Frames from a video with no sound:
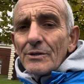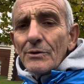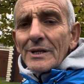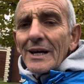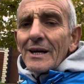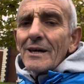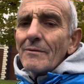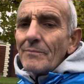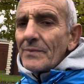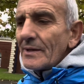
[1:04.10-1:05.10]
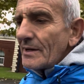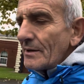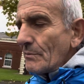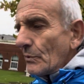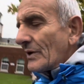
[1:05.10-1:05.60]
UK,
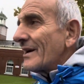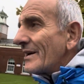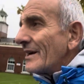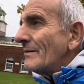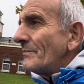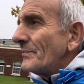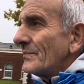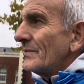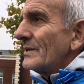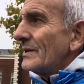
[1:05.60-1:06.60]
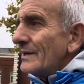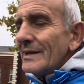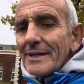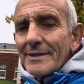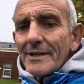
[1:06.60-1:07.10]
Bulgaria,
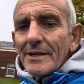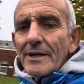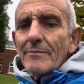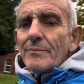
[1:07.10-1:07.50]
Italy.